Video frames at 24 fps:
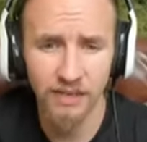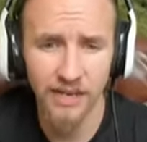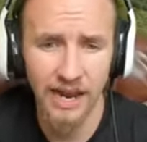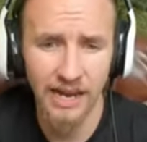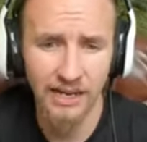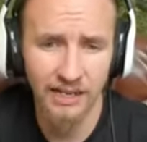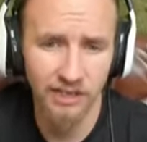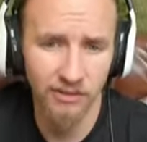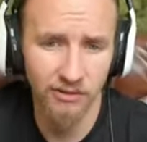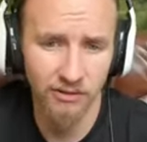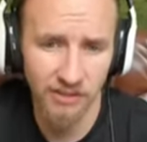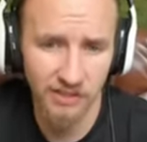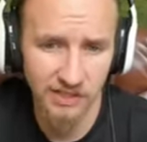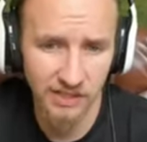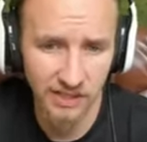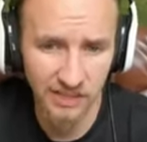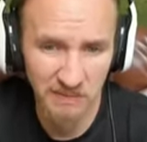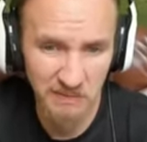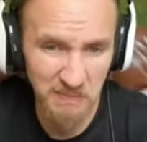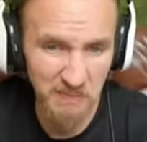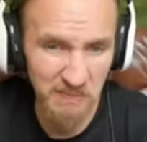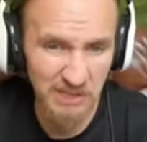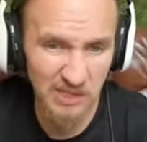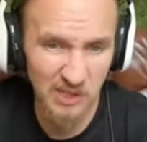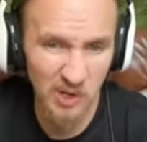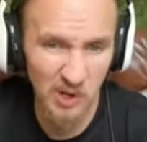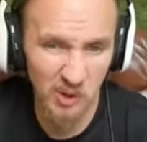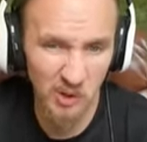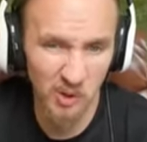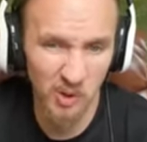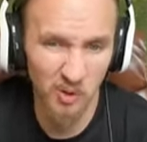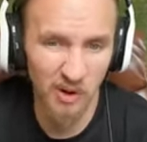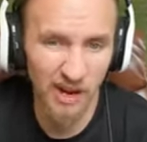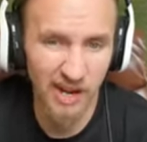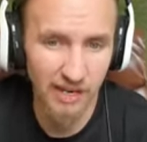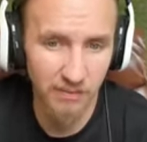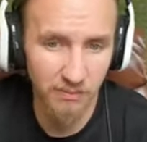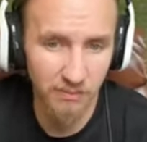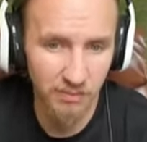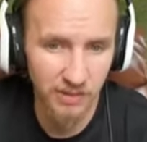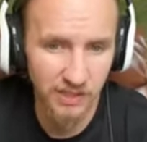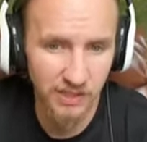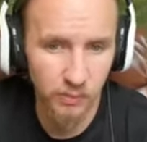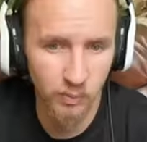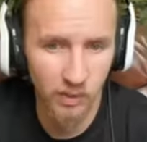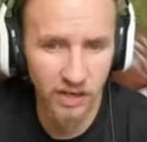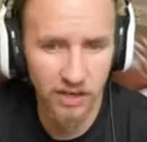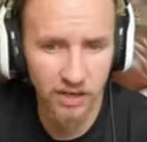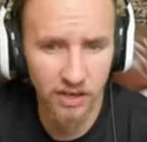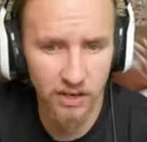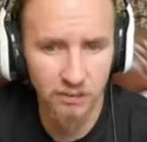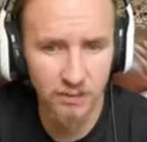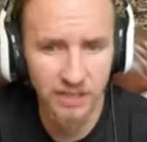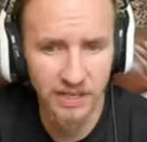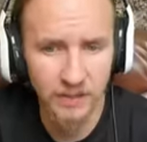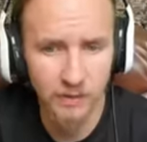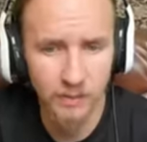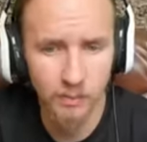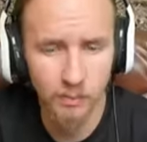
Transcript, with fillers: accuracy is not great, but is by no means